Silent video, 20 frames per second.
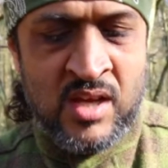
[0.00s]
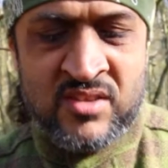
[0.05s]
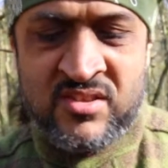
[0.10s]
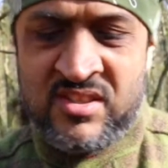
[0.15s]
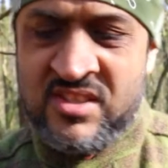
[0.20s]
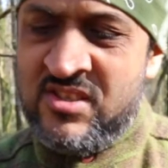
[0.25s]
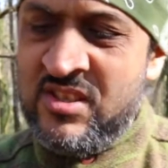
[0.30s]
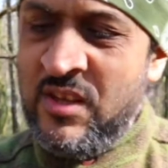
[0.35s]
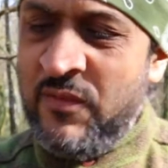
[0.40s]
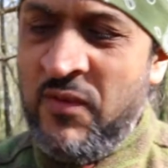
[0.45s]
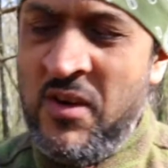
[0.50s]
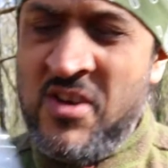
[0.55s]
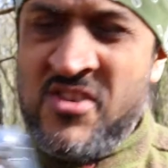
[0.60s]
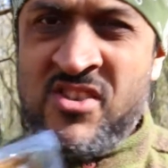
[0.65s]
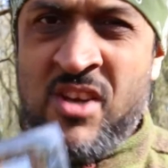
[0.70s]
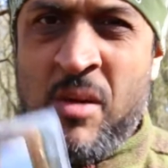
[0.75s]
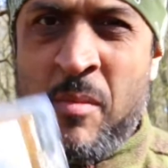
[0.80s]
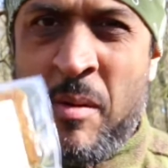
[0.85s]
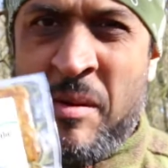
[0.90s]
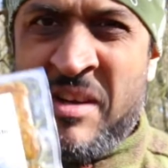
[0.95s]
so this is the first
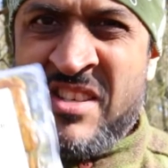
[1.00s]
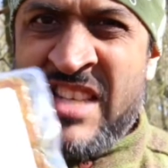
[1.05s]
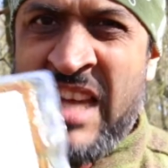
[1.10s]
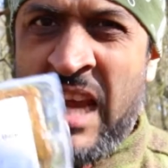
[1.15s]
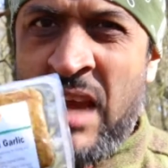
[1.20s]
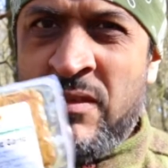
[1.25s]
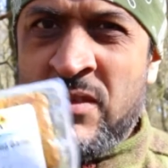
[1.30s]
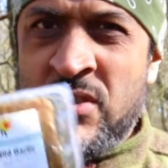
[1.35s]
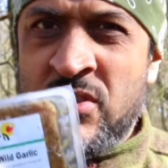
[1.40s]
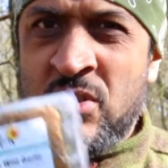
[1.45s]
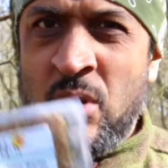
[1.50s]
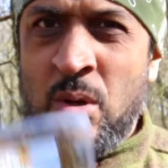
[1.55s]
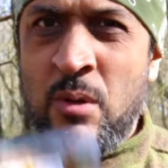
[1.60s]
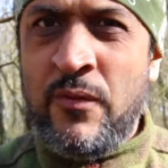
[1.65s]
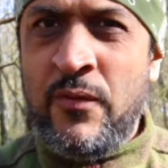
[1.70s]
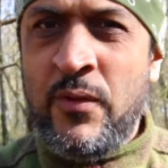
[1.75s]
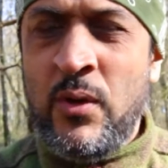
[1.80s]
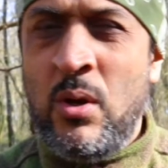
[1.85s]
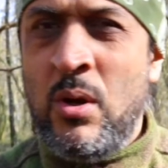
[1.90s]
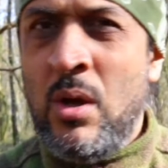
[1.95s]
time i'm actually having
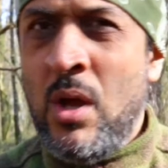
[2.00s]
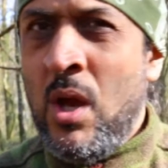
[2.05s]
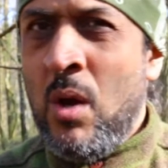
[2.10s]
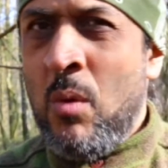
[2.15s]
tofu